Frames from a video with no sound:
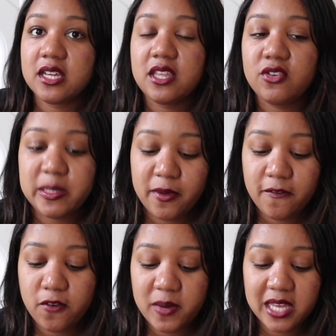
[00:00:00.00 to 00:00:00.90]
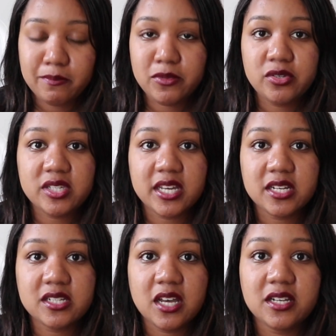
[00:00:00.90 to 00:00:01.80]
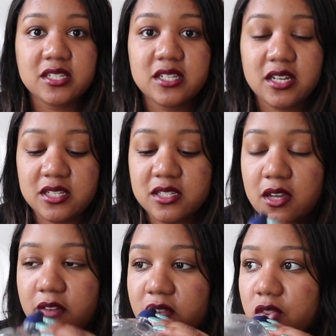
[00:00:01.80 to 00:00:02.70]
They also perform like music and dancing and stuff.